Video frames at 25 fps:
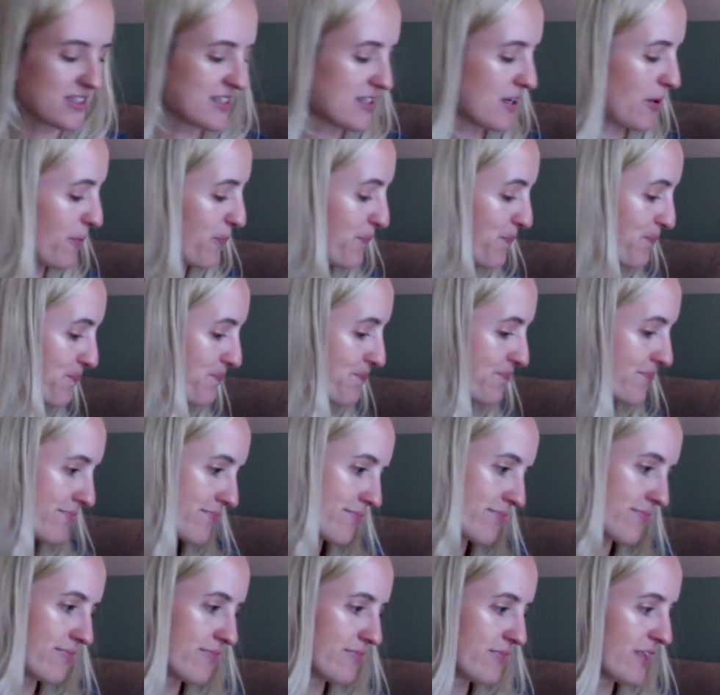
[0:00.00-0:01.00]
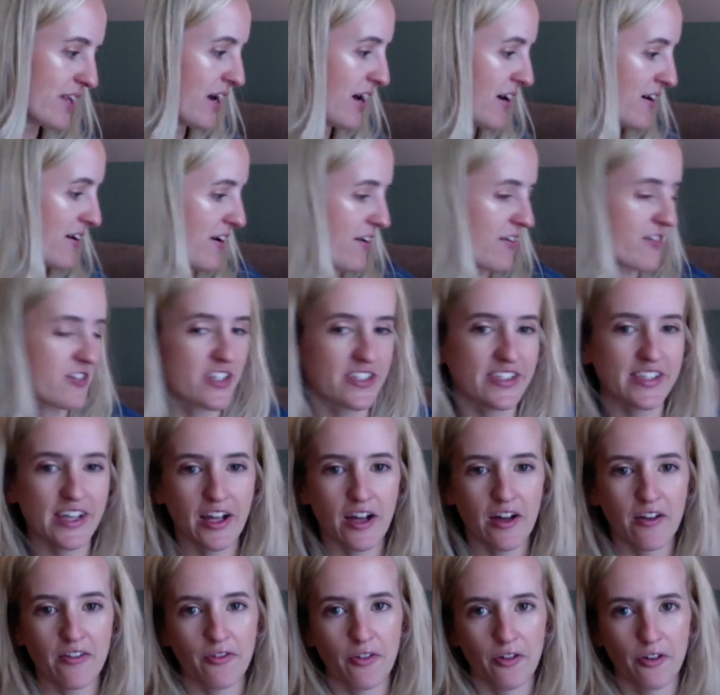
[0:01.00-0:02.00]
So I don't know, just
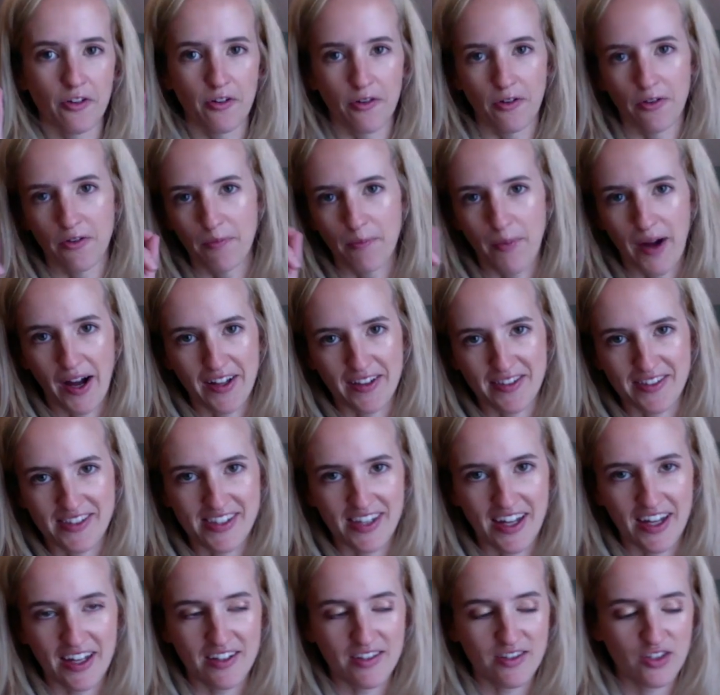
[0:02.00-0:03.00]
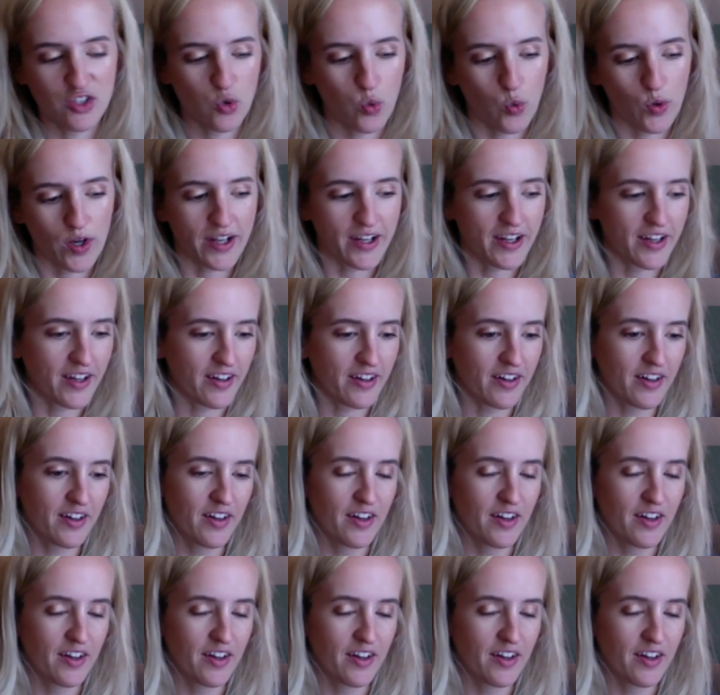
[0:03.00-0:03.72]
a little mindset tweak